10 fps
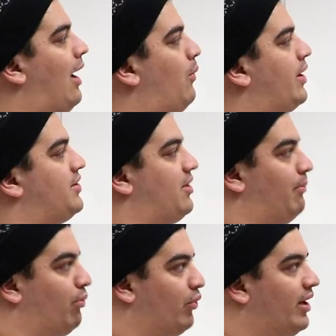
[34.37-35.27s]
I want us to
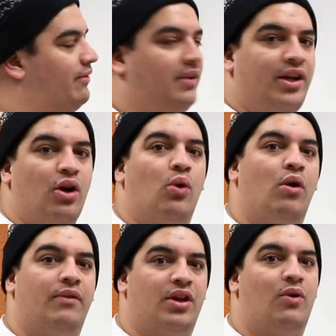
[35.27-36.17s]
briefly
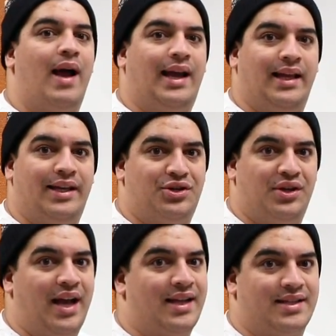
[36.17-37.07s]
go over the
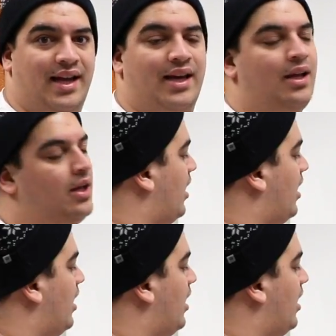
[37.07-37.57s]
coagulation cascade.